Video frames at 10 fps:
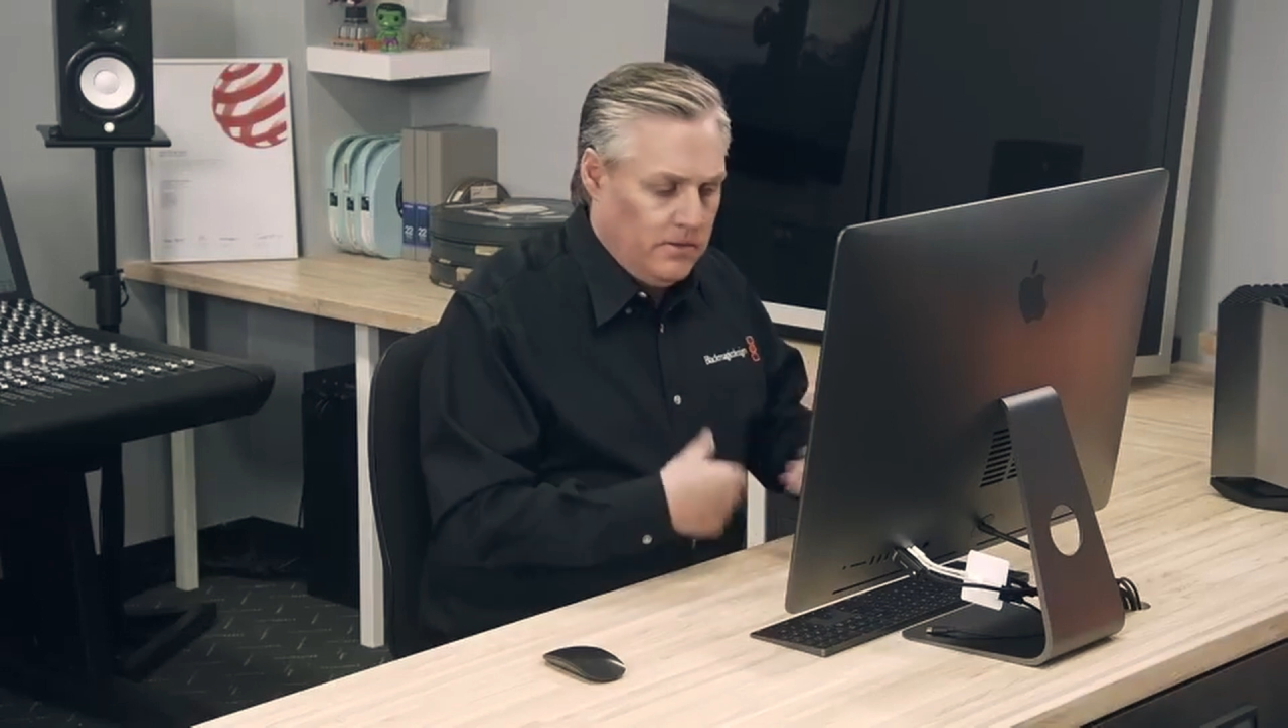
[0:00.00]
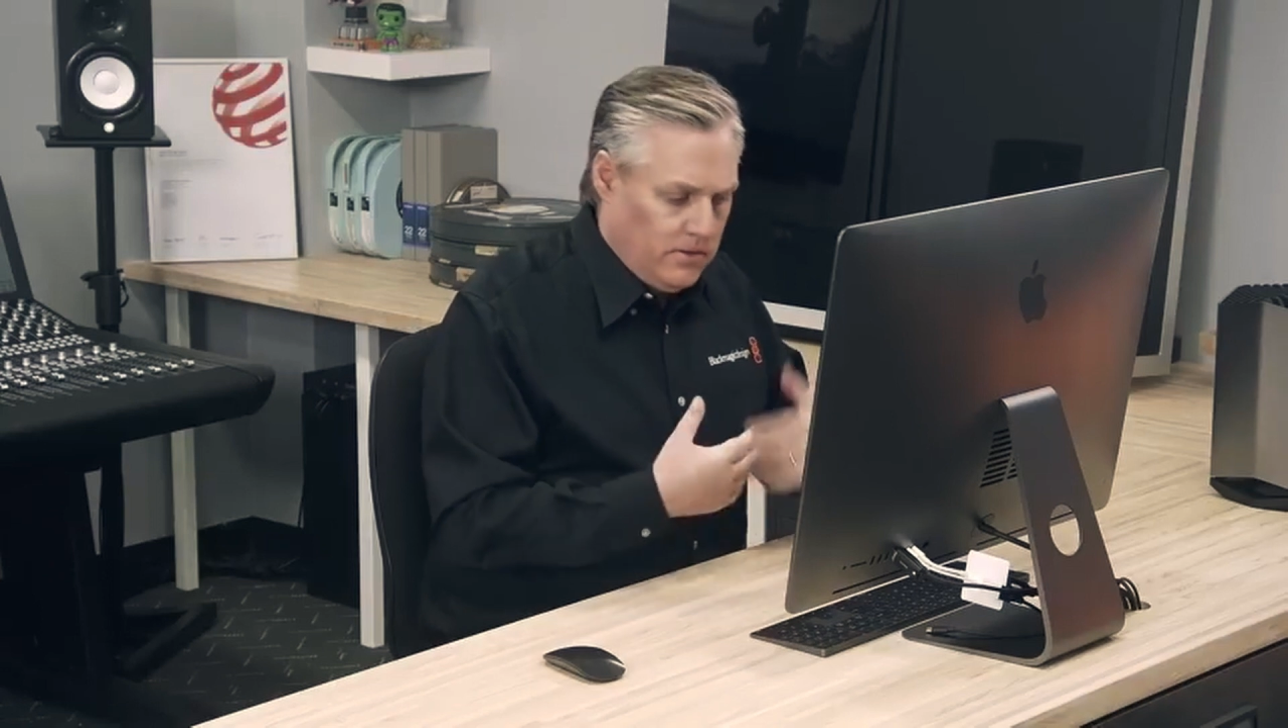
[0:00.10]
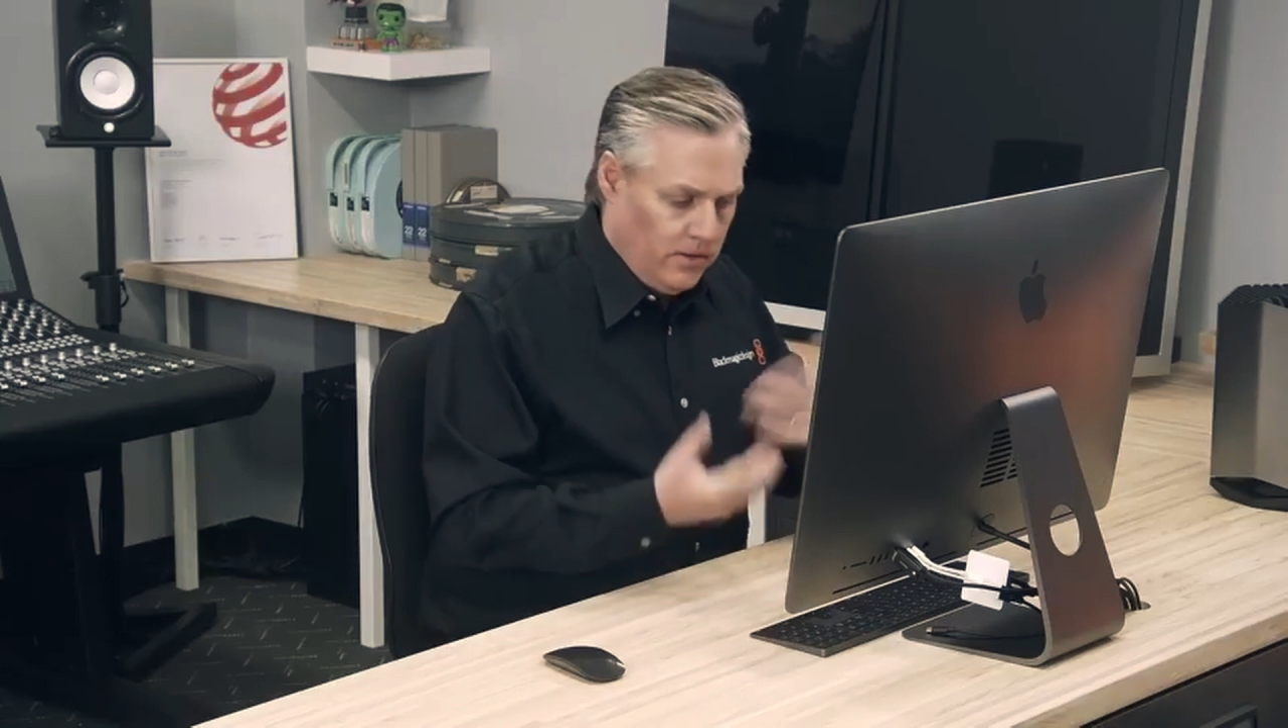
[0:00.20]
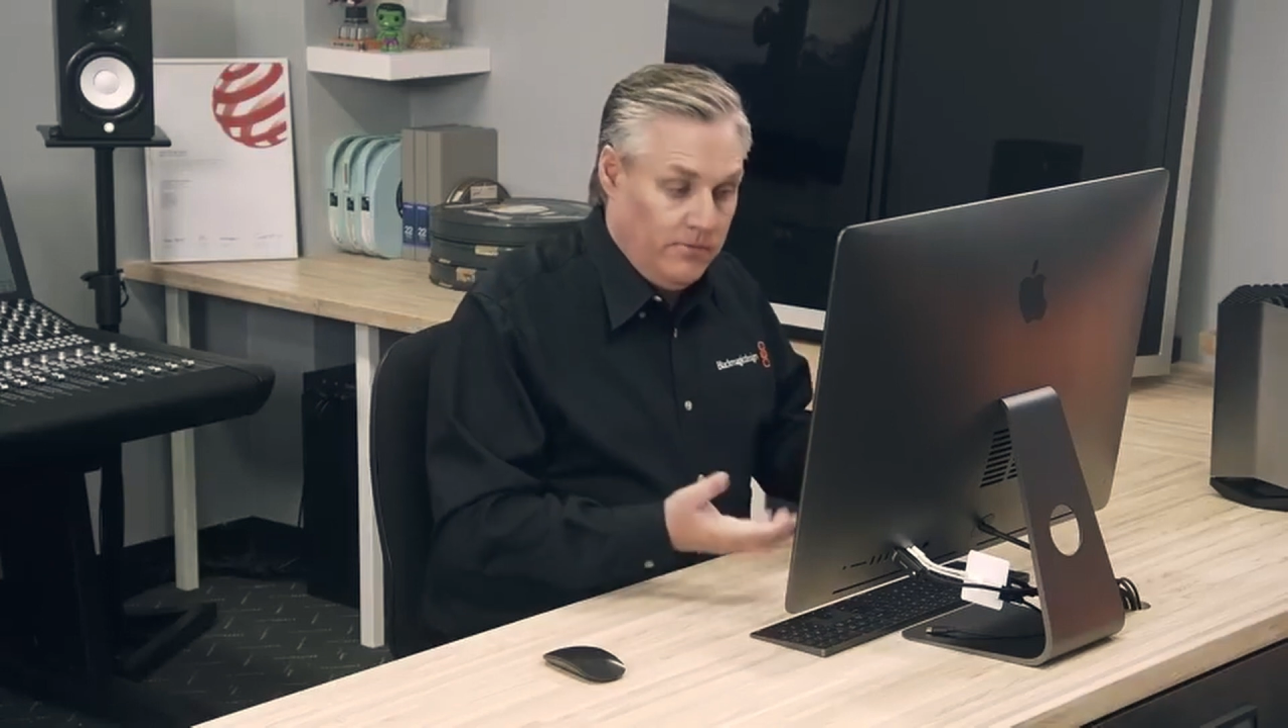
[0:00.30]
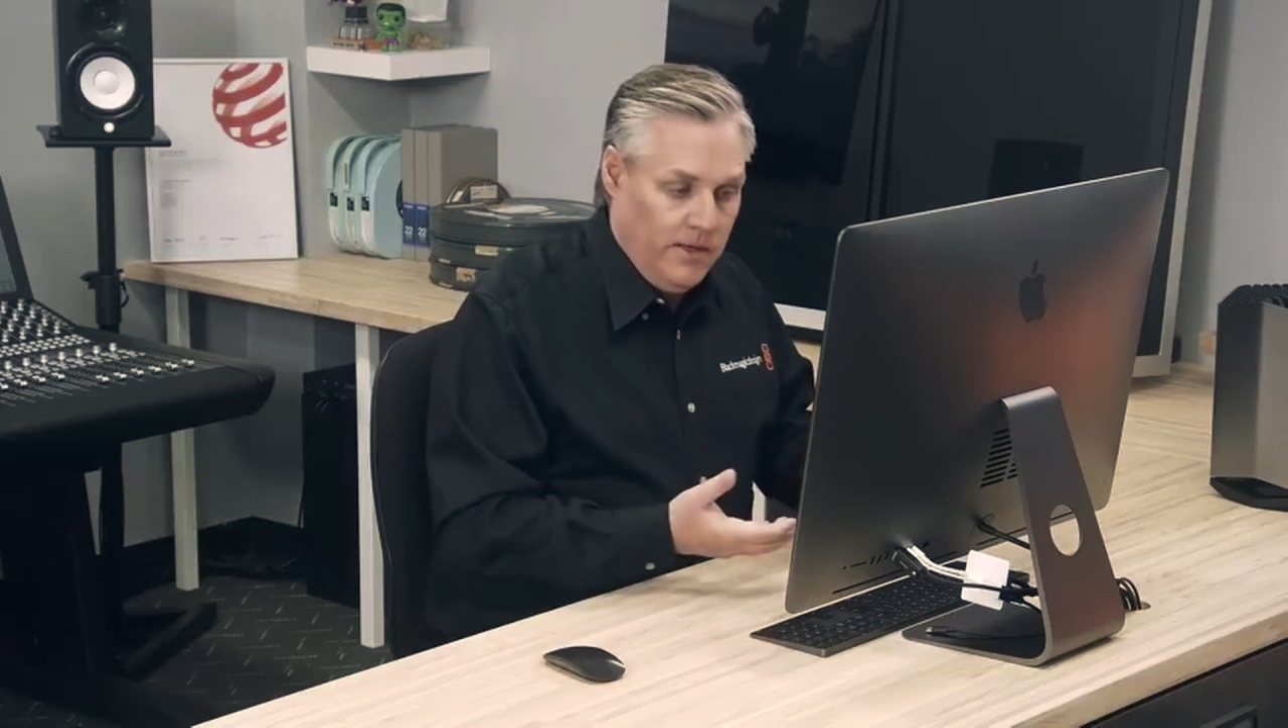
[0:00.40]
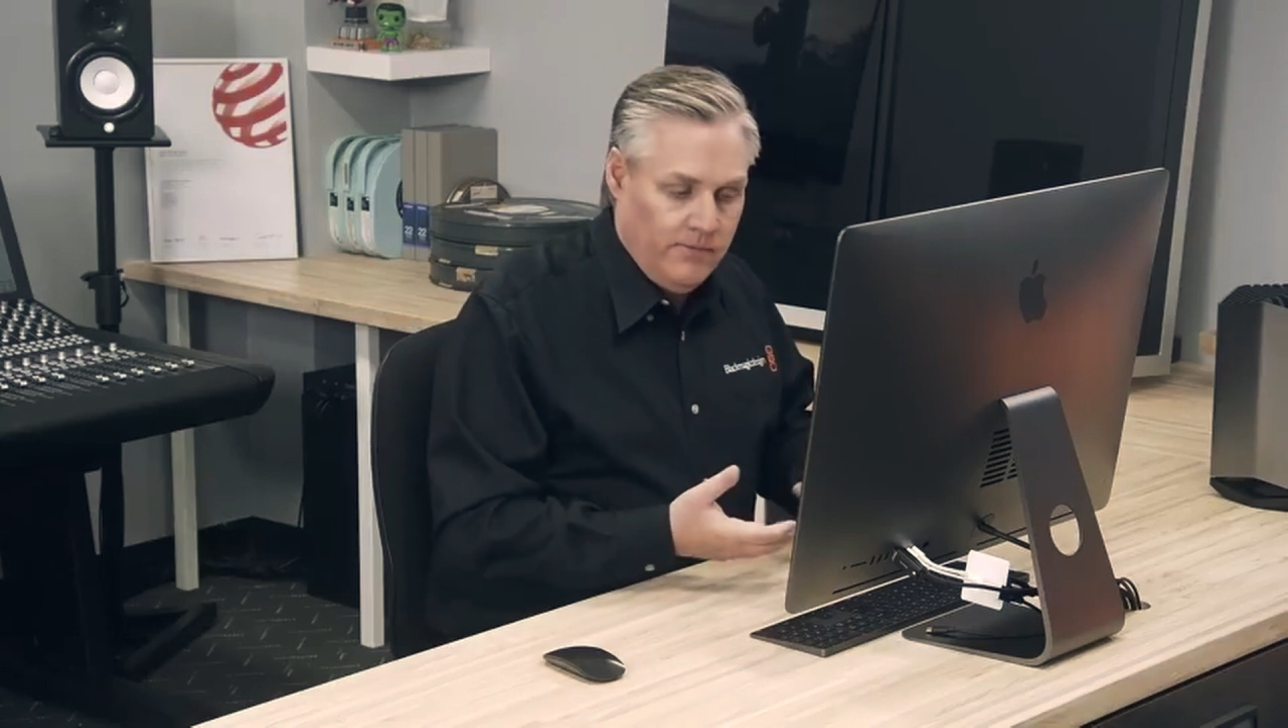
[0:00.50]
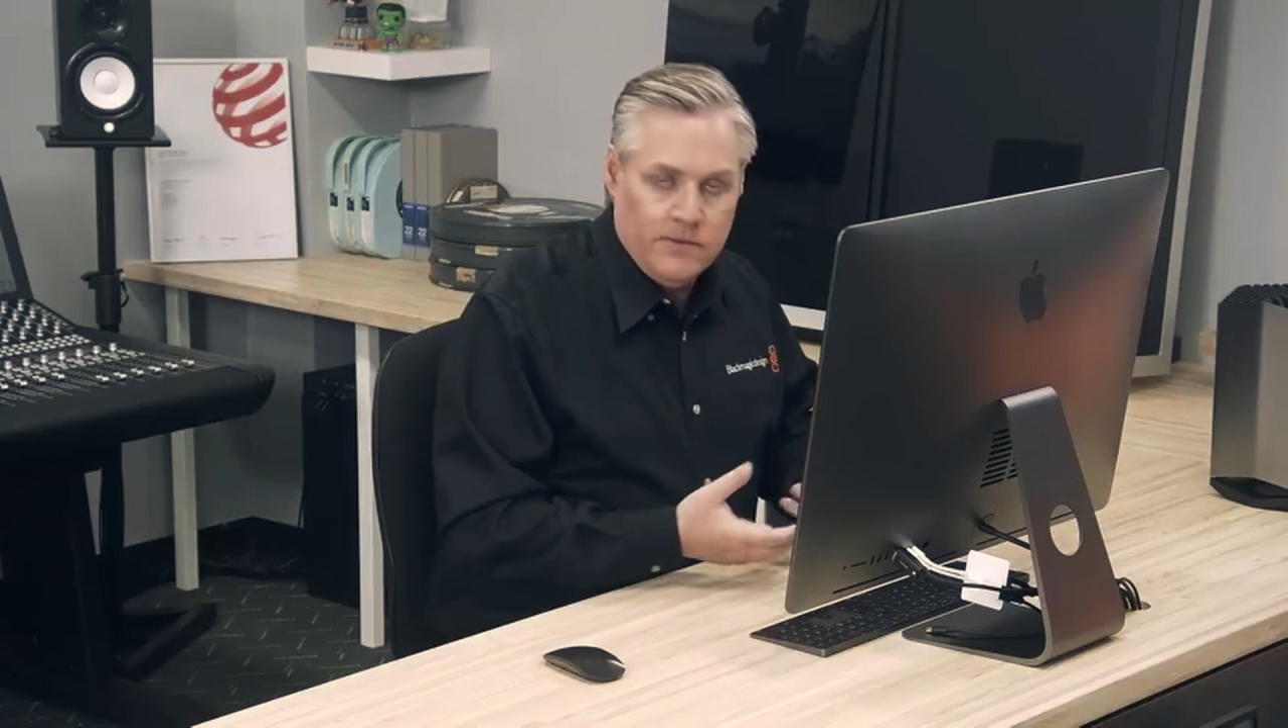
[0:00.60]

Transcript: to sort of think